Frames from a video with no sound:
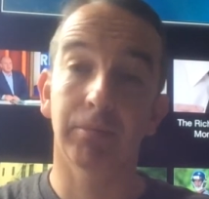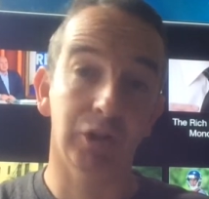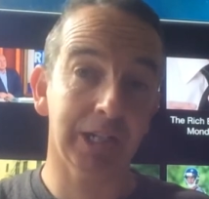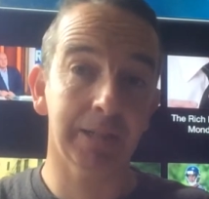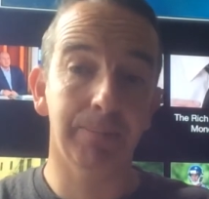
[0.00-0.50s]

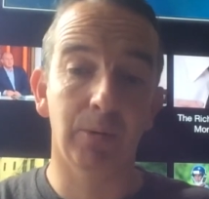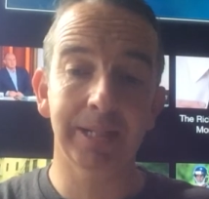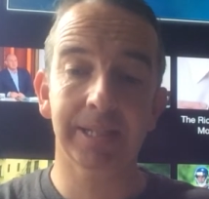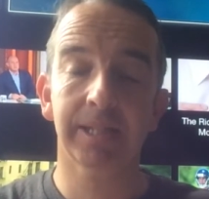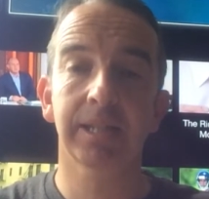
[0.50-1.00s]
Projected
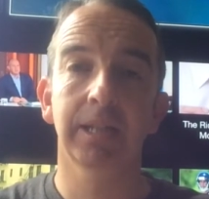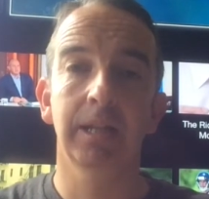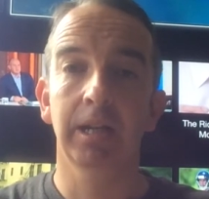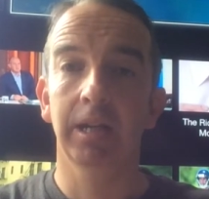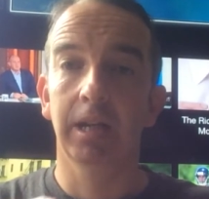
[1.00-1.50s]
points,
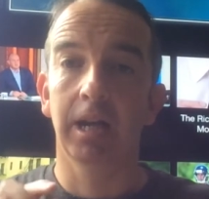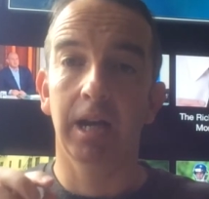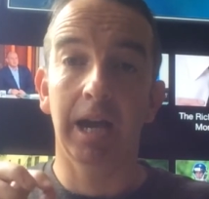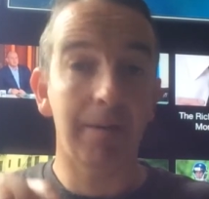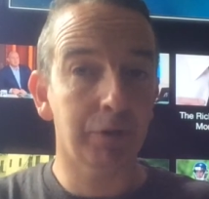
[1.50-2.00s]

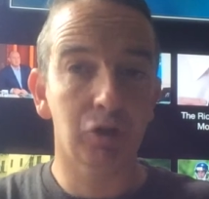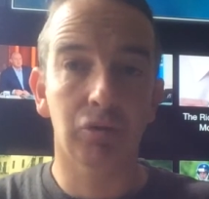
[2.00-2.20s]
average